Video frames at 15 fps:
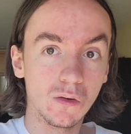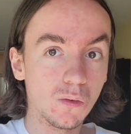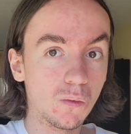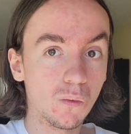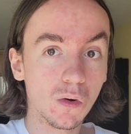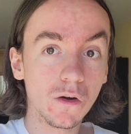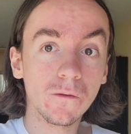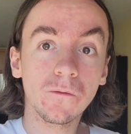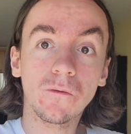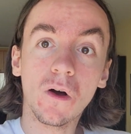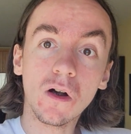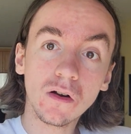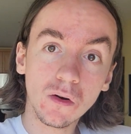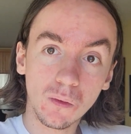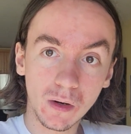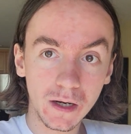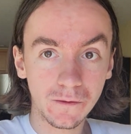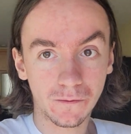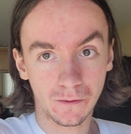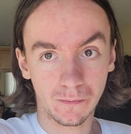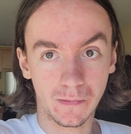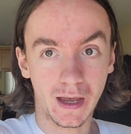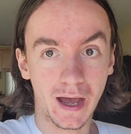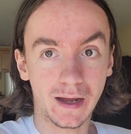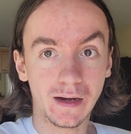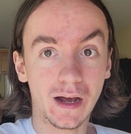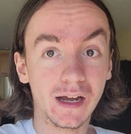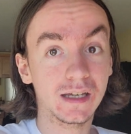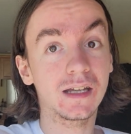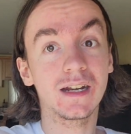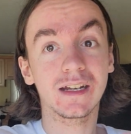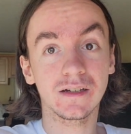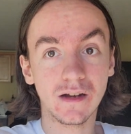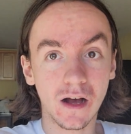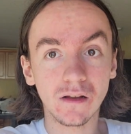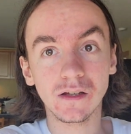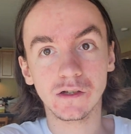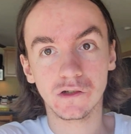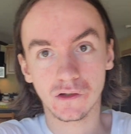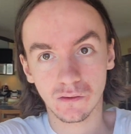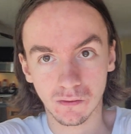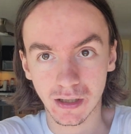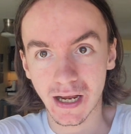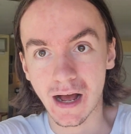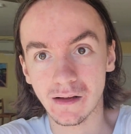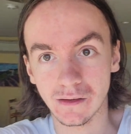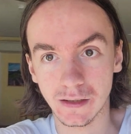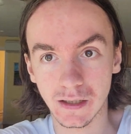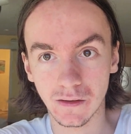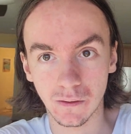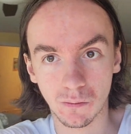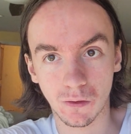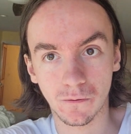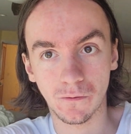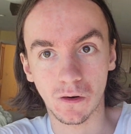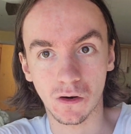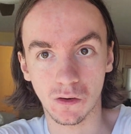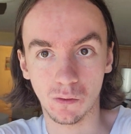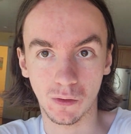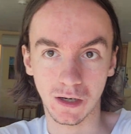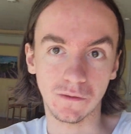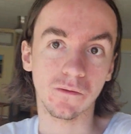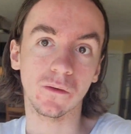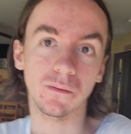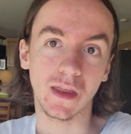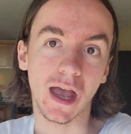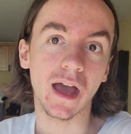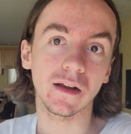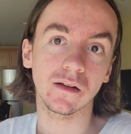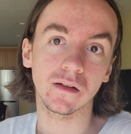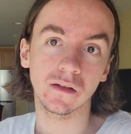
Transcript: We're far away from that. I can acknowledge the reality that we're far away from that.